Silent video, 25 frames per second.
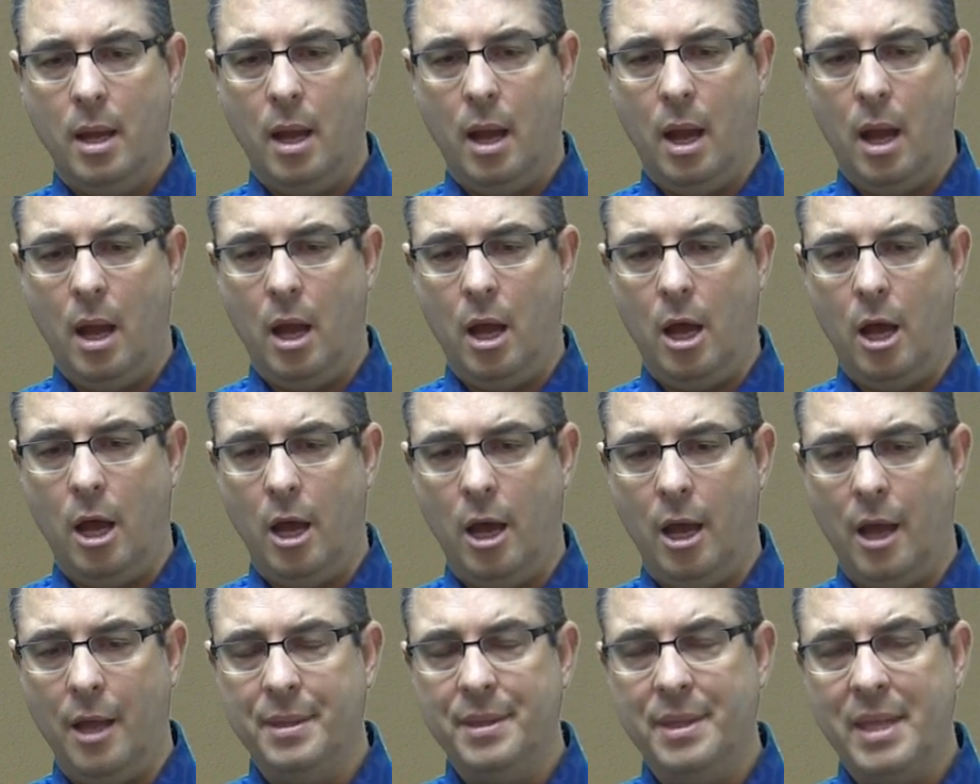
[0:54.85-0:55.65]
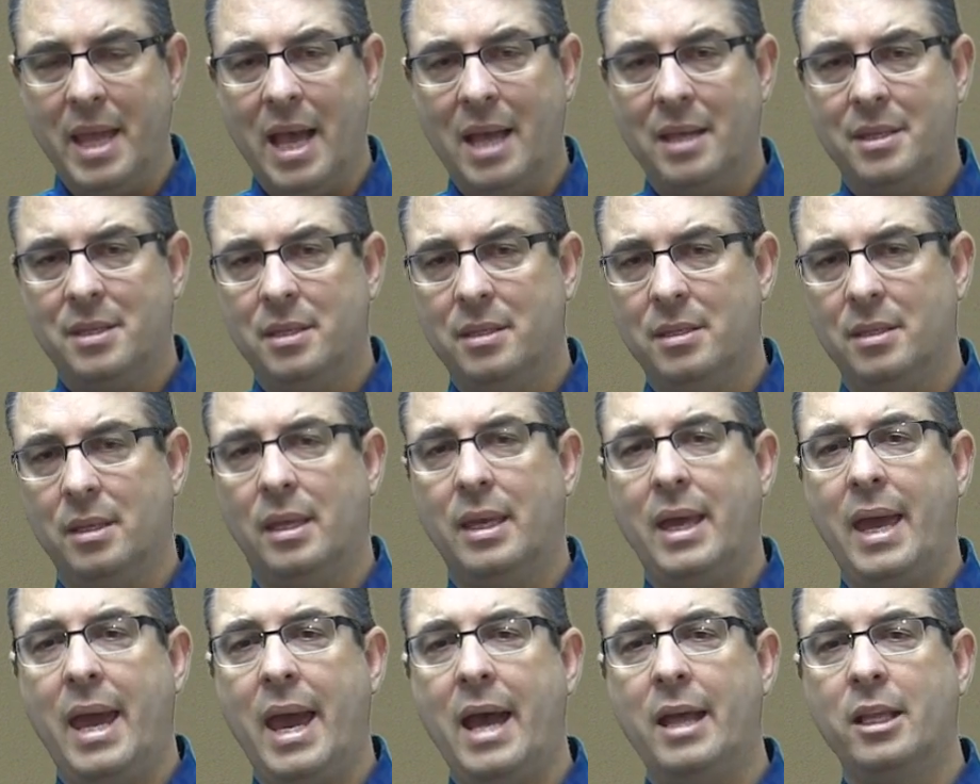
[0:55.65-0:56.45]
NASA's
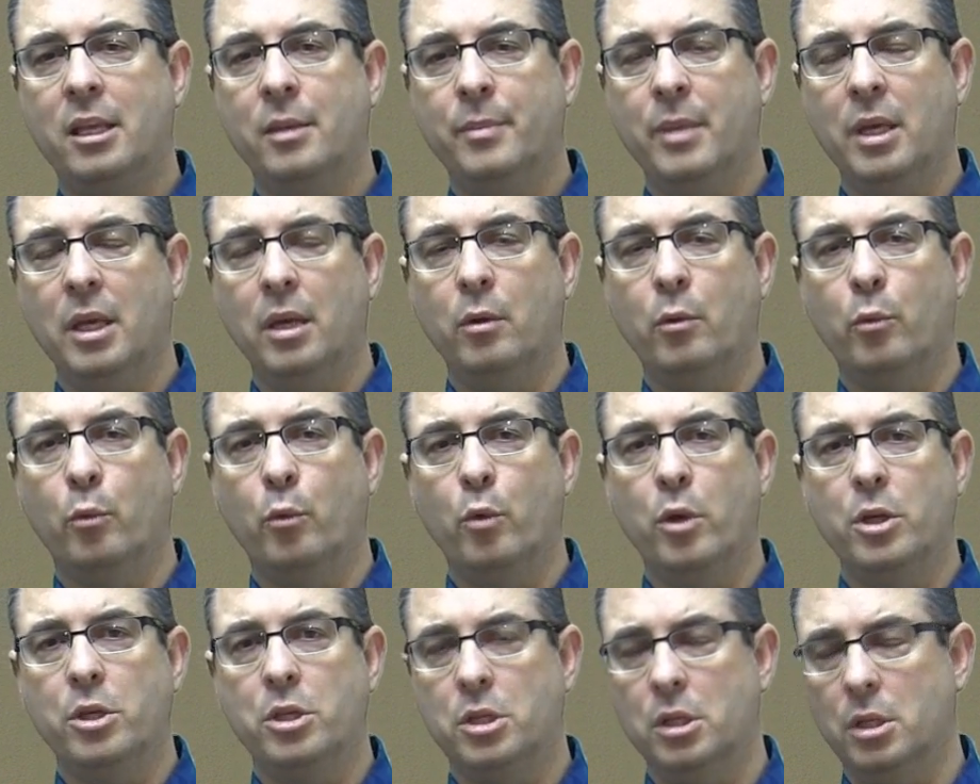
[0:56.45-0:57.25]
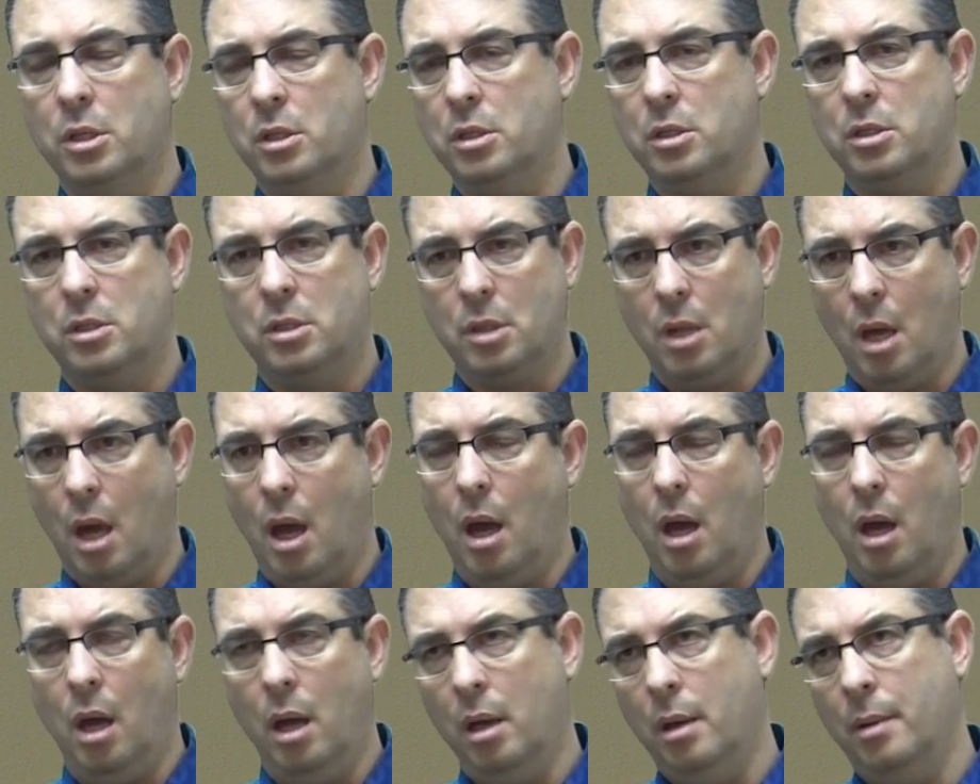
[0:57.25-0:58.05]
Academy, which is
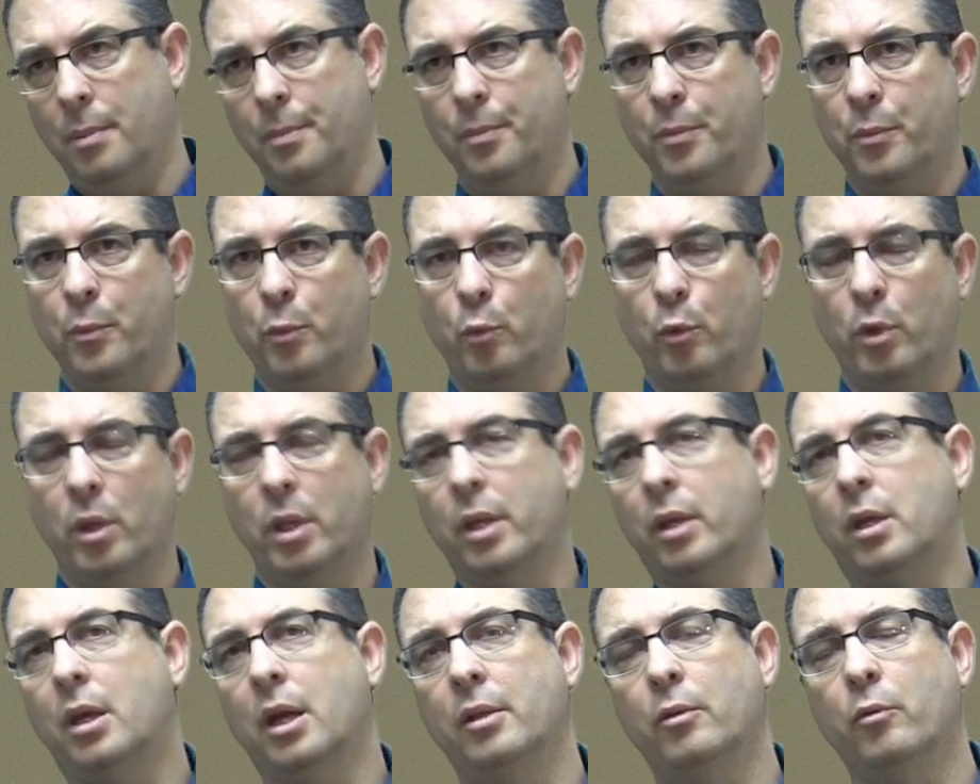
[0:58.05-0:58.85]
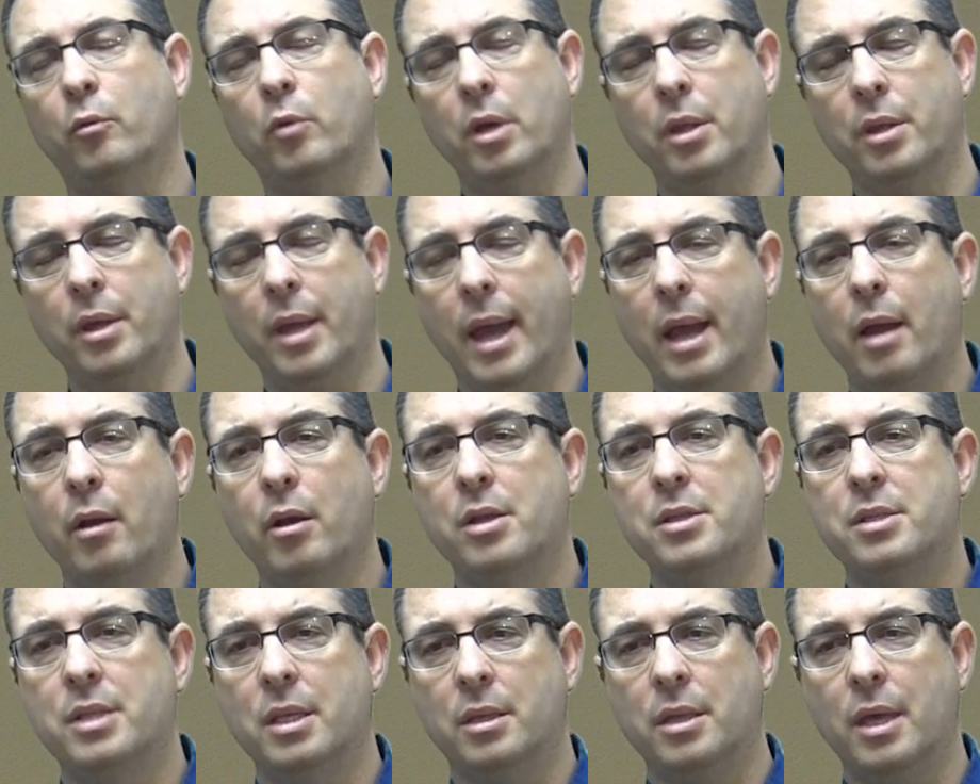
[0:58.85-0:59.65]
really kind of one of the
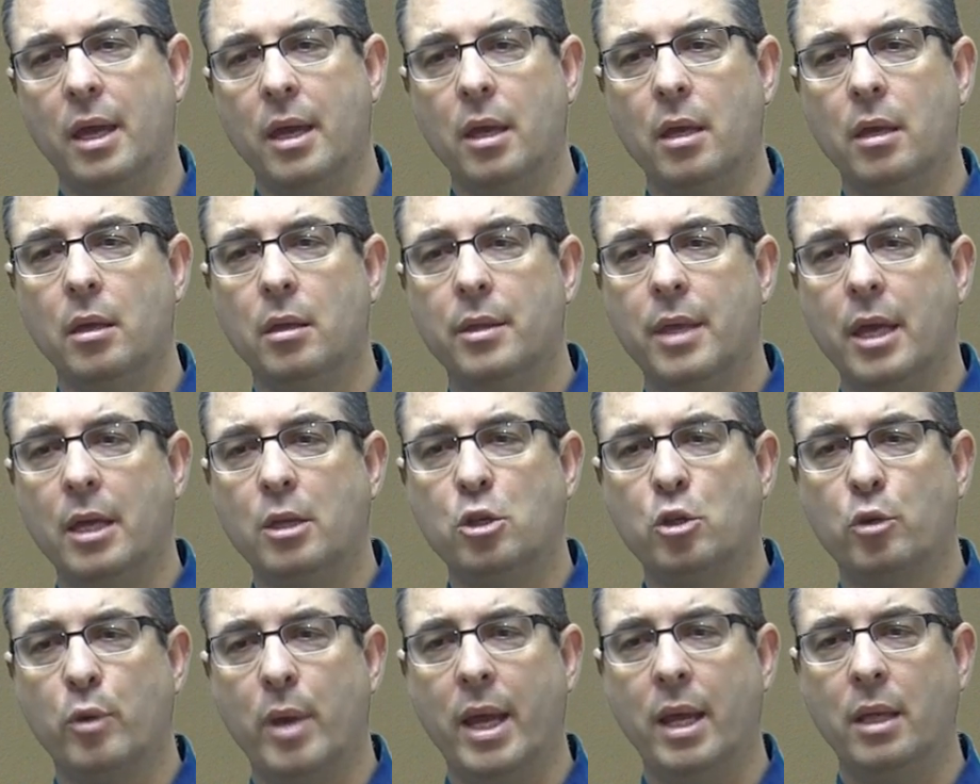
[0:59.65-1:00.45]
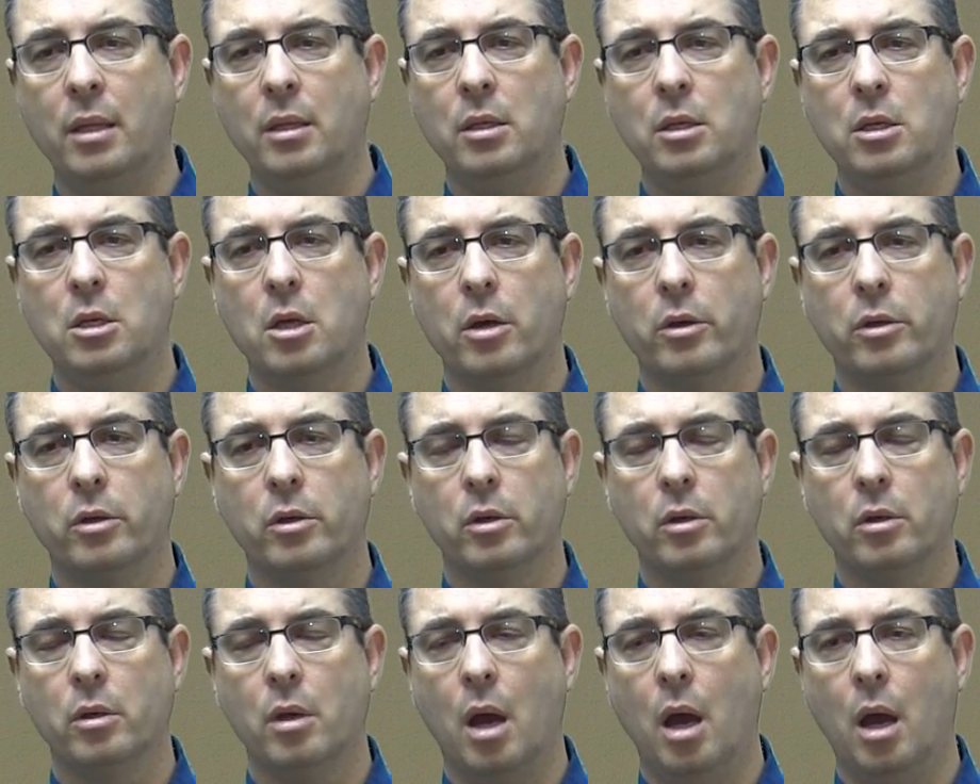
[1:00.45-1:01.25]
areas that they train
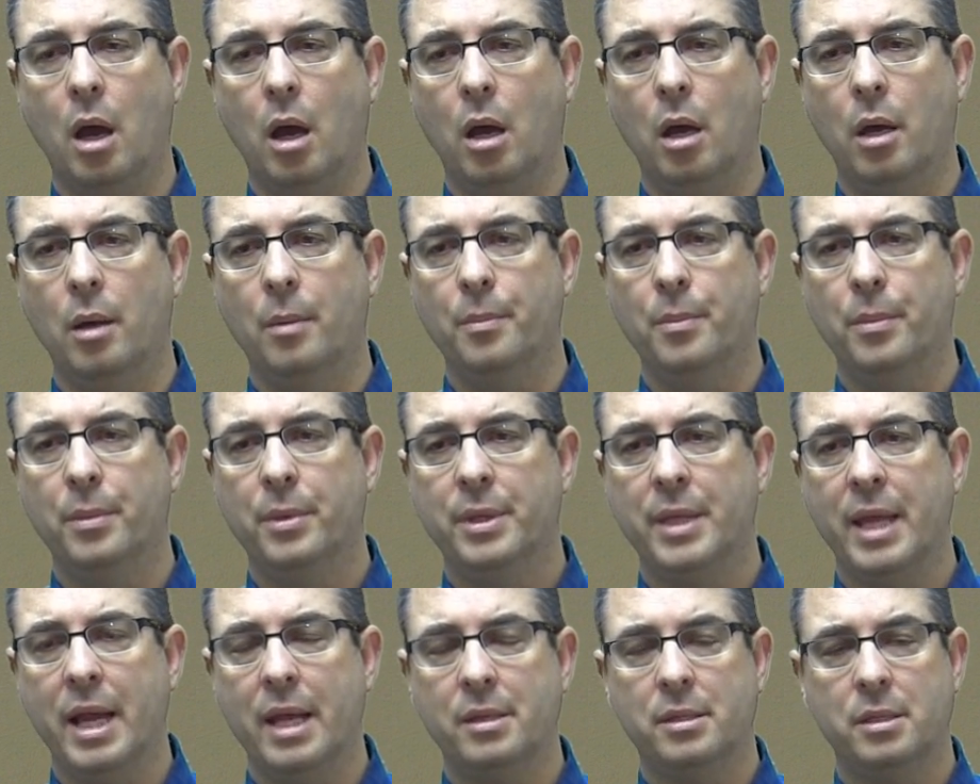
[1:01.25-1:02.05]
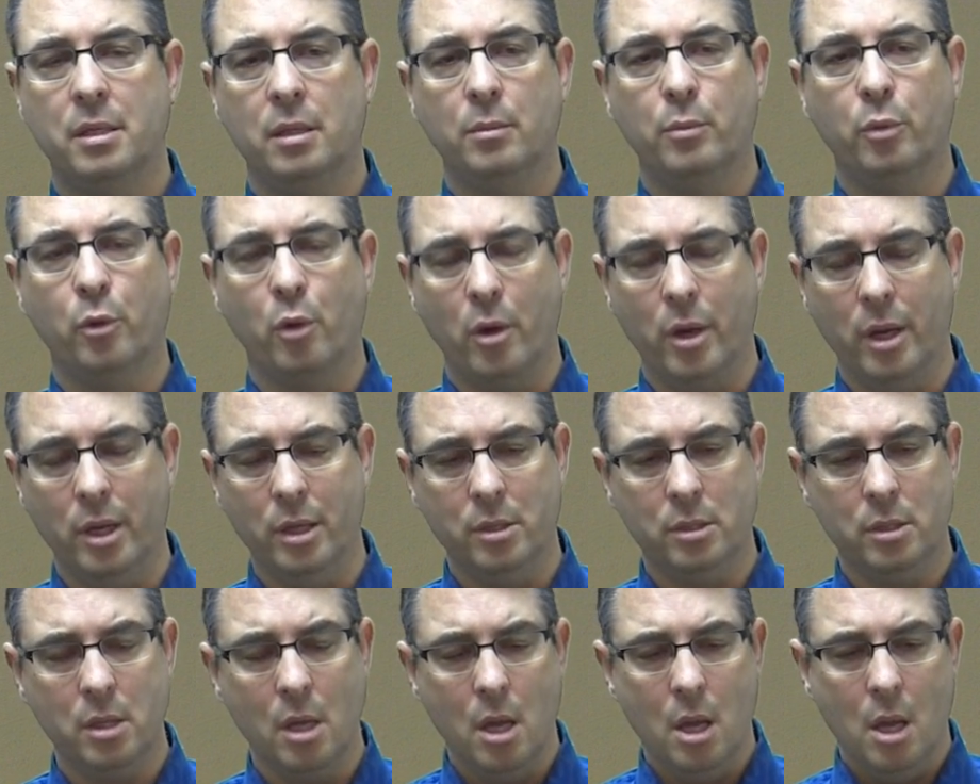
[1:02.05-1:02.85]
younger NASA
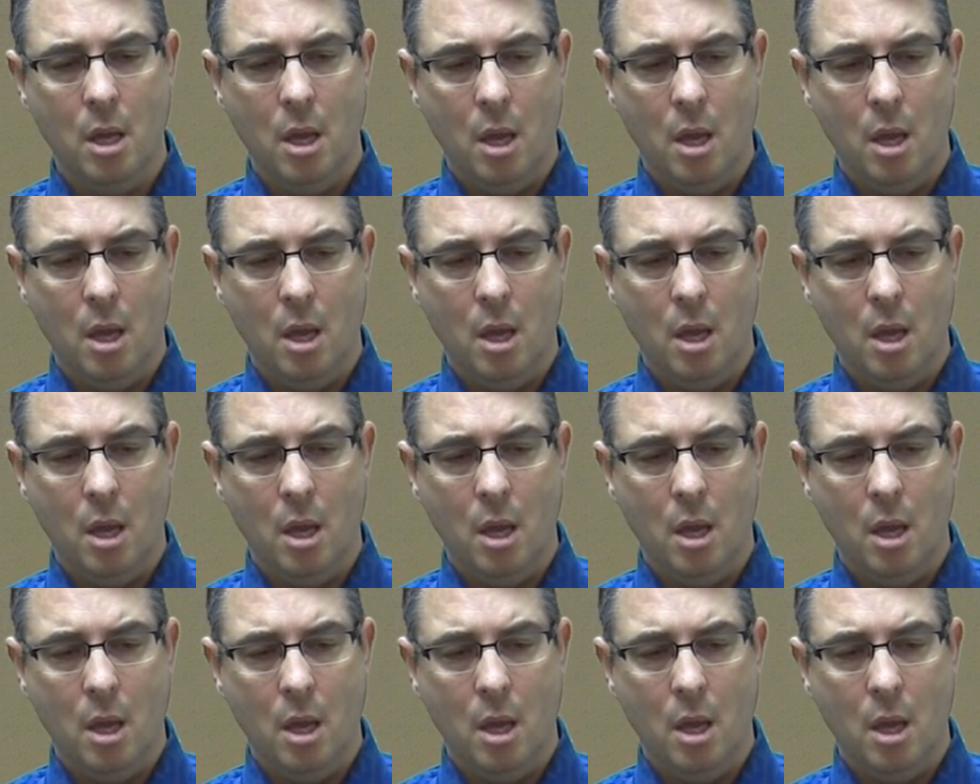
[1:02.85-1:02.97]
employees.